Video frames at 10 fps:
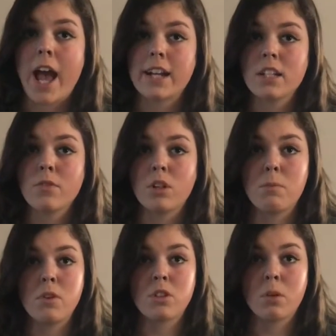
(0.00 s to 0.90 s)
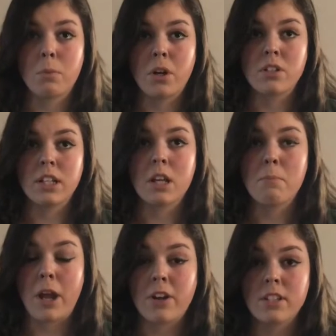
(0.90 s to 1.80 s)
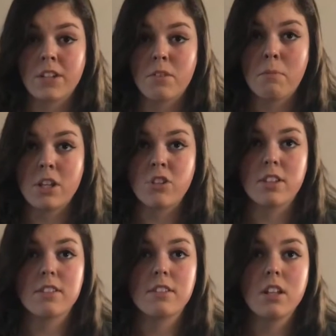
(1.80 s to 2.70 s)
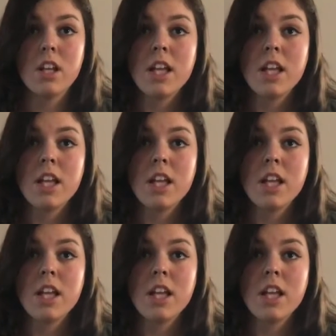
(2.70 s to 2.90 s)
active when a musical person compares different pitches.